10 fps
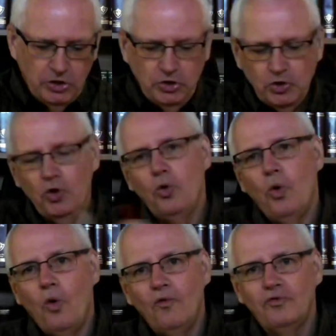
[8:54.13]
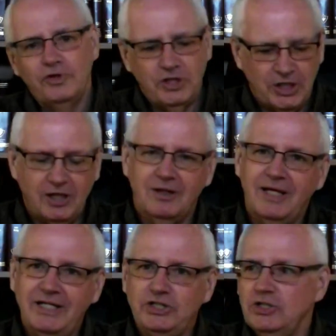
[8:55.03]
you go over to
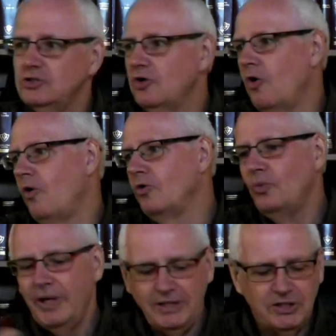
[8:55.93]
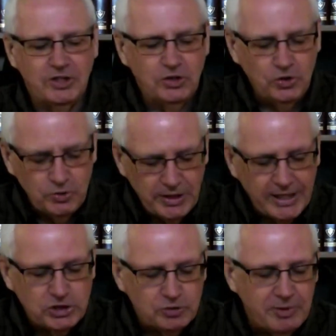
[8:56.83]
Galatians all the way to the New
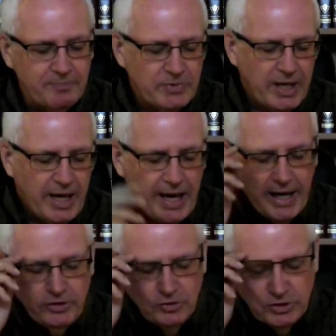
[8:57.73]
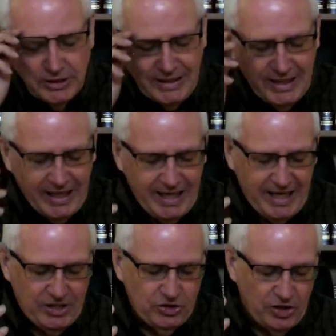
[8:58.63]
Testament, and you see
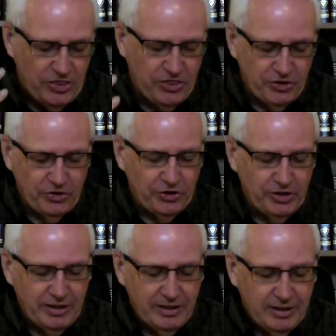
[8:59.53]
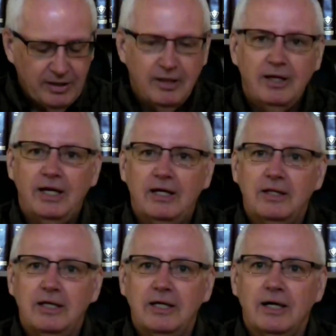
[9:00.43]
in the third
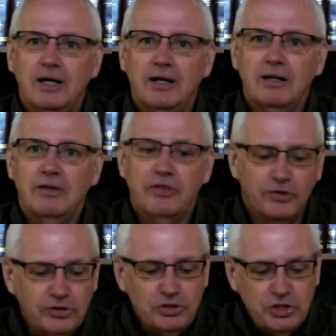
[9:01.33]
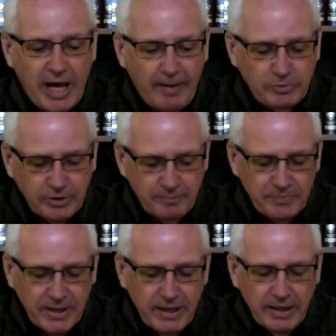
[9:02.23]
in the uh, third chapter,
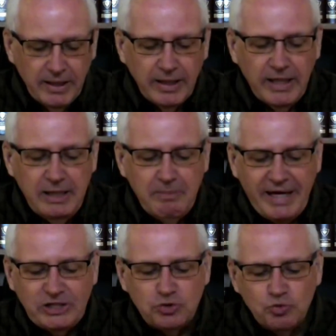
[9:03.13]
he makes